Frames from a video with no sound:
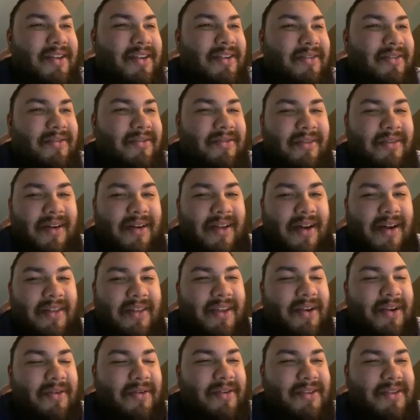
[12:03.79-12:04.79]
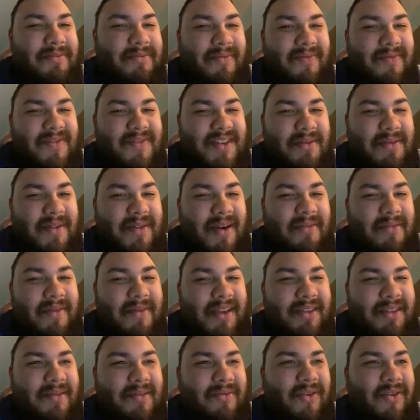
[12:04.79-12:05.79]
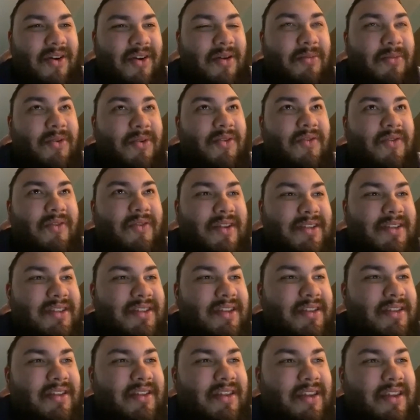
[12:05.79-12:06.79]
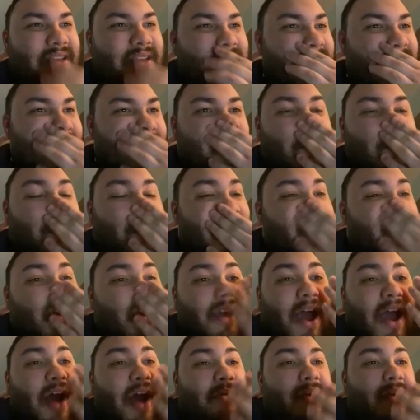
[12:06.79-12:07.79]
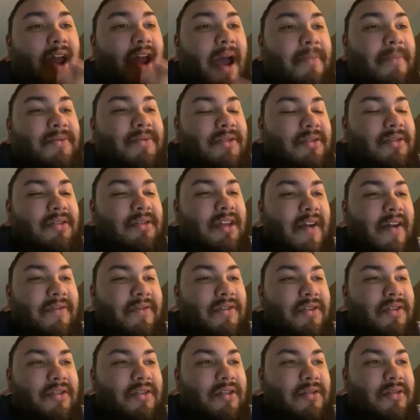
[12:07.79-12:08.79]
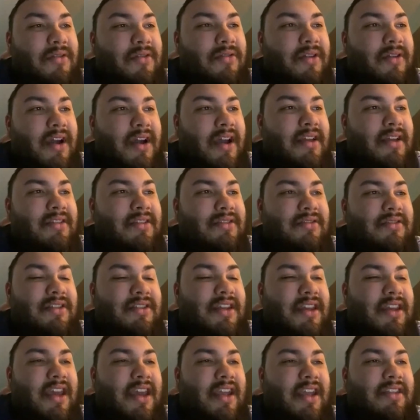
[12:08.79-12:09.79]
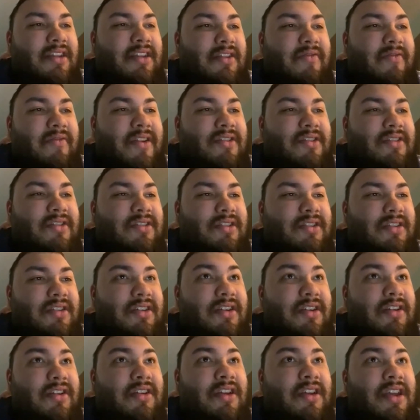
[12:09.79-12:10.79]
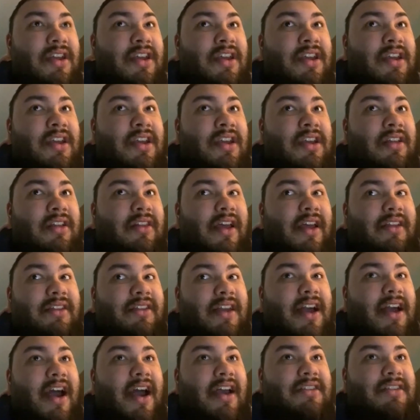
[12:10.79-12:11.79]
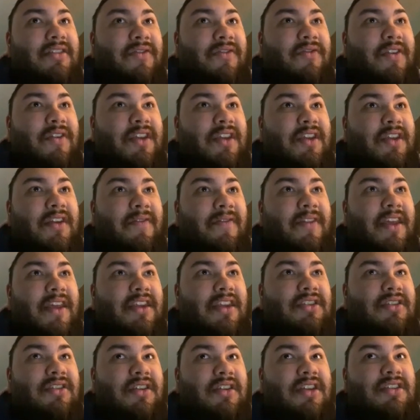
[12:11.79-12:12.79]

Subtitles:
You know how they always somehow make the wrong move recently. But I would absolutely have to agree with you guys. You take Anthony Richardson here. Like, the guy is a freak of nature.